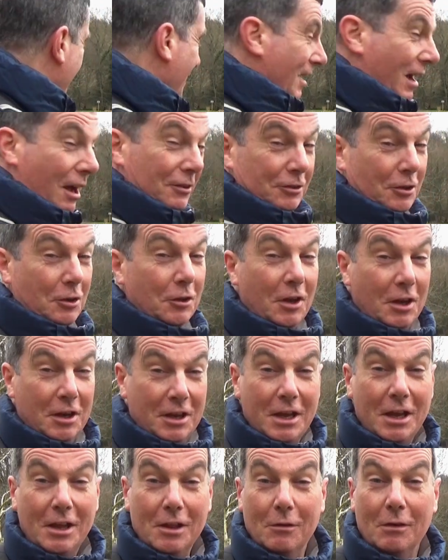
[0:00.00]
That's a good
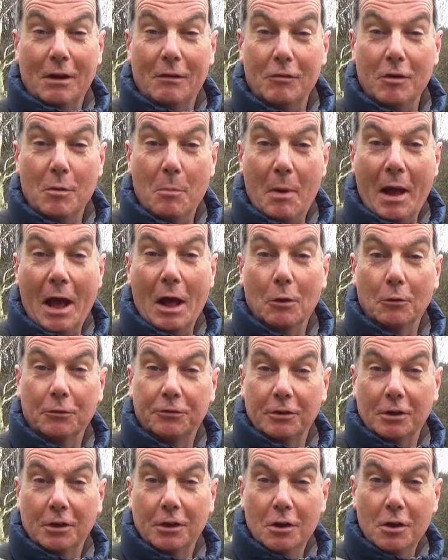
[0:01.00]
idea though, having a bell
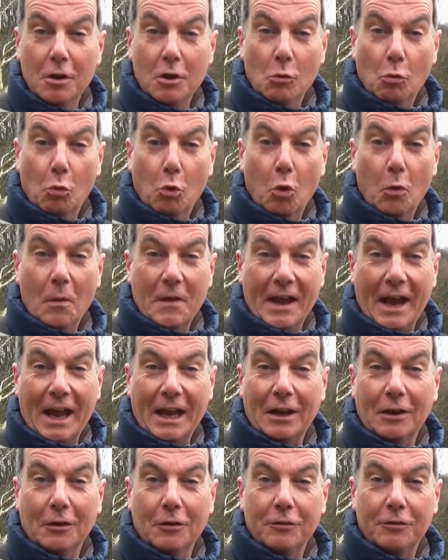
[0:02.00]
to warn the
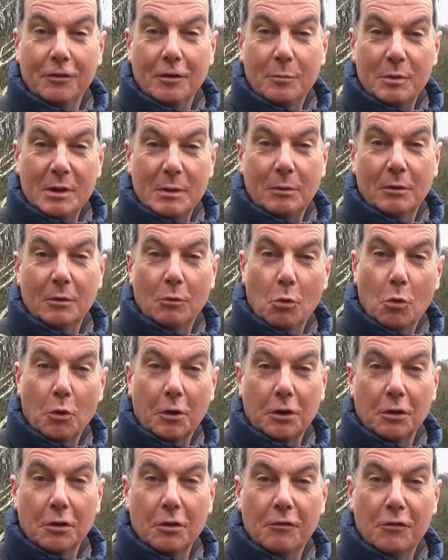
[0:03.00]
anglers that people are
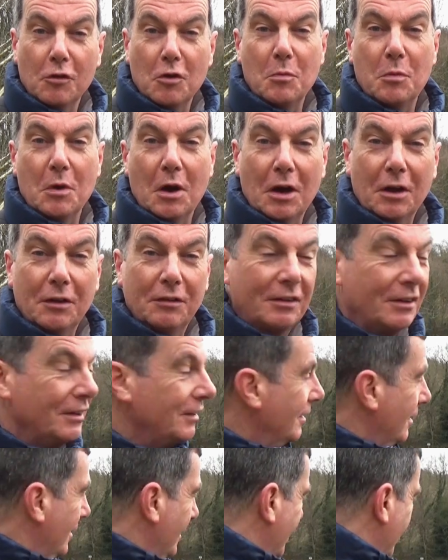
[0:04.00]
walking on the footpath.
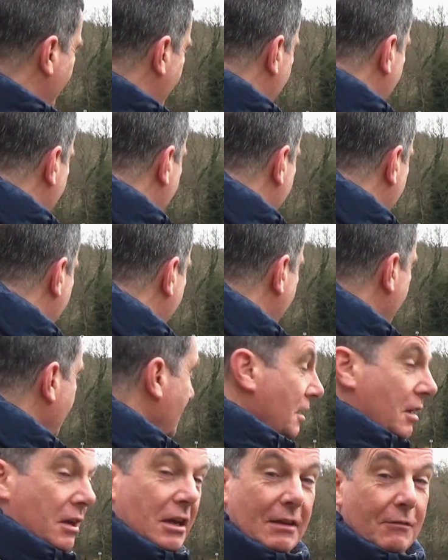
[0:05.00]

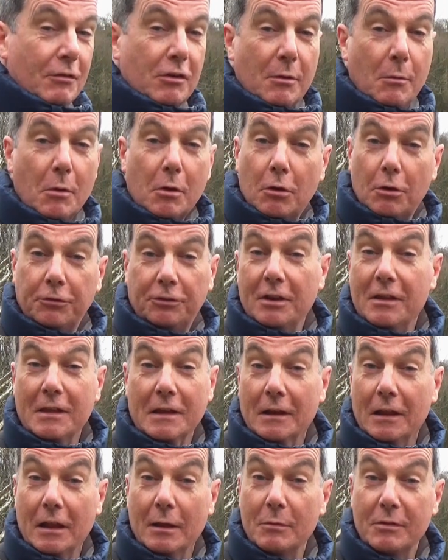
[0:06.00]
Never come across
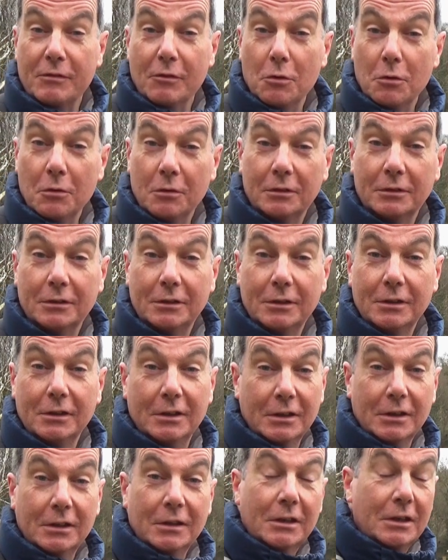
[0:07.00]
anything like that before.
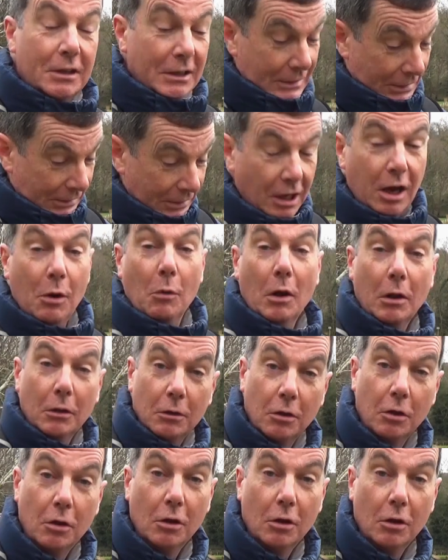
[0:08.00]
Oh well.